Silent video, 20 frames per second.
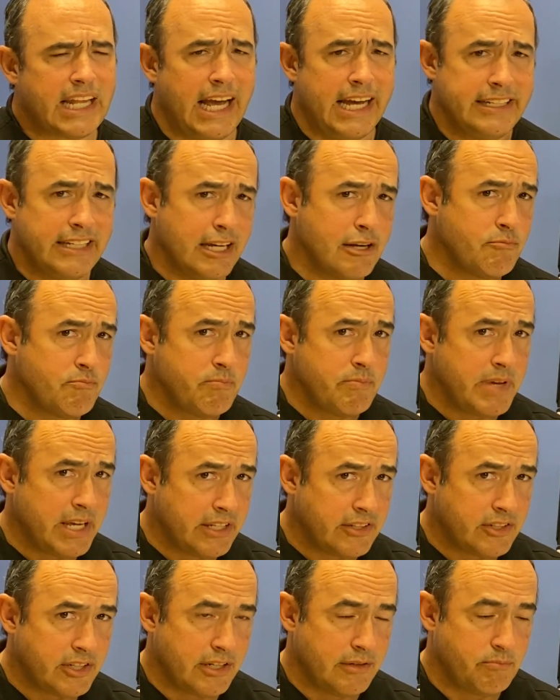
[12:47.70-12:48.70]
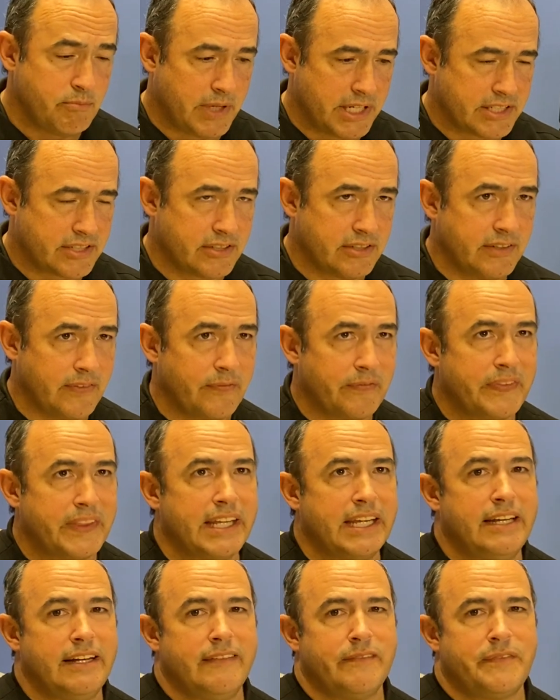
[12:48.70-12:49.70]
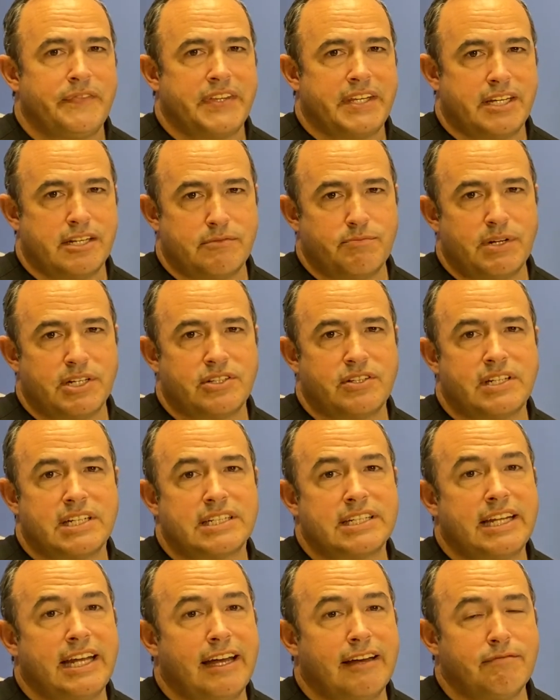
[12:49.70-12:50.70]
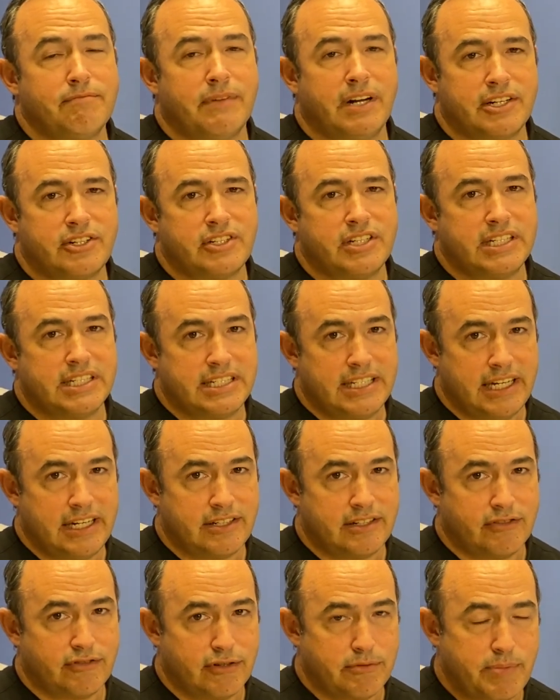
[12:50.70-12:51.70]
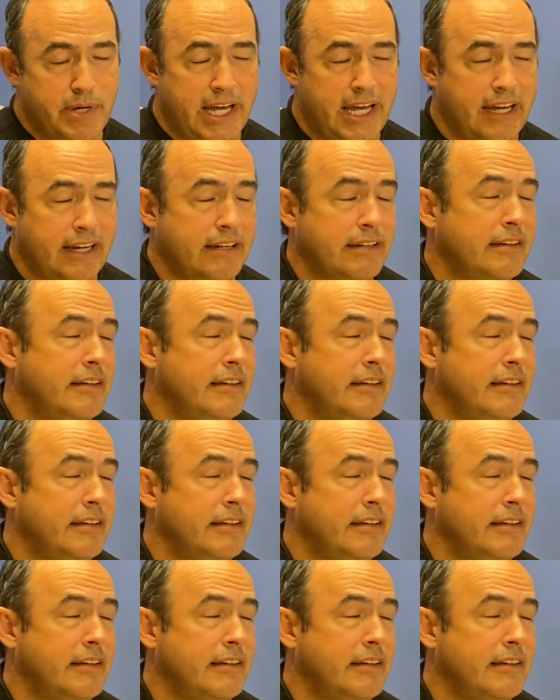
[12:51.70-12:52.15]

I didn't mention muscle, because muscle doesn't have much sensation for pain.